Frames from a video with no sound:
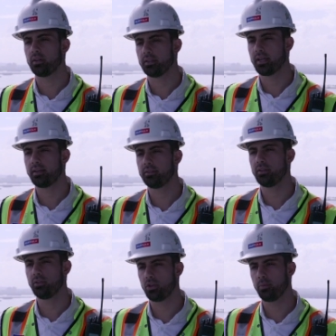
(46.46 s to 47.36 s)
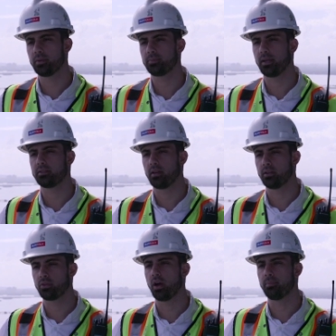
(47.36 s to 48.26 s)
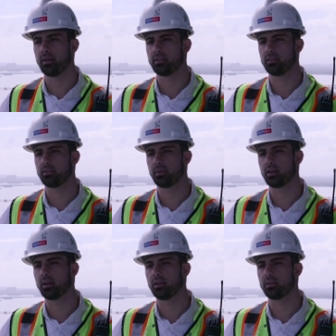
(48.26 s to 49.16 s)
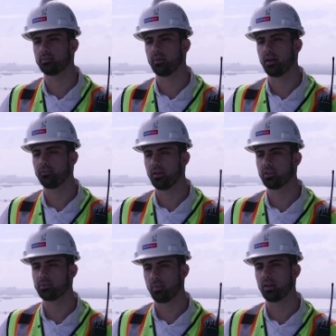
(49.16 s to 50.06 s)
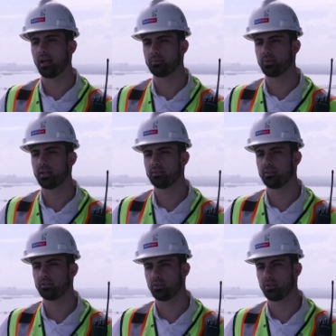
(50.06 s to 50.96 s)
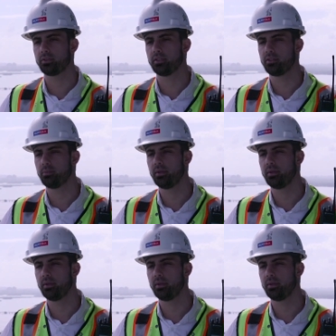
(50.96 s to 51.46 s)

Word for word: I decided to use OpenSpace on a trial basis because my fellow Smart Lab director introduced it to